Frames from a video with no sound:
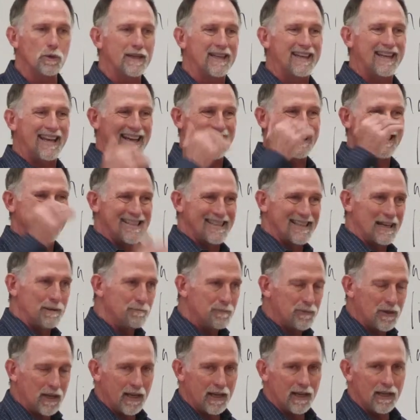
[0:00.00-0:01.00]
get
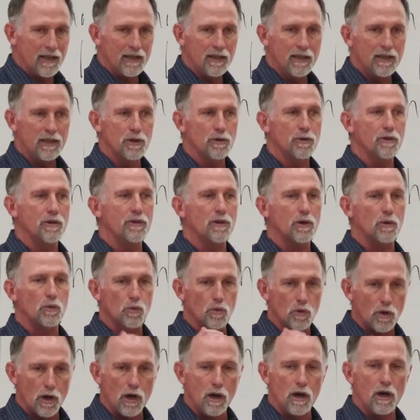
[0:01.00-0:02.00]
something, you're in the
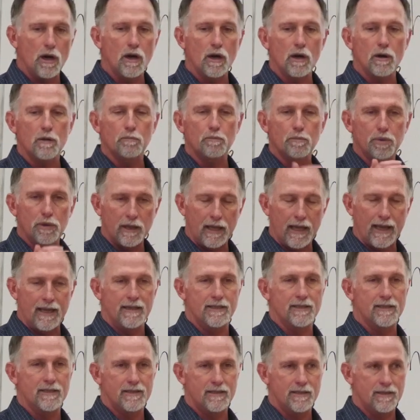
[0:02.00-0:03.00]
wrong
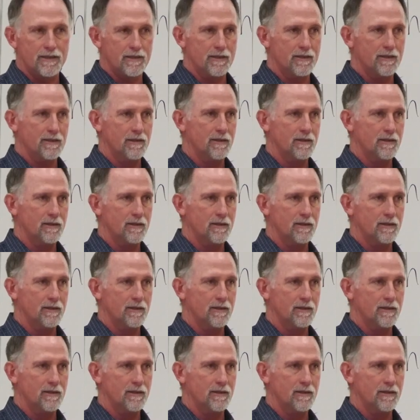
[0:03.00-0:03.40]
place.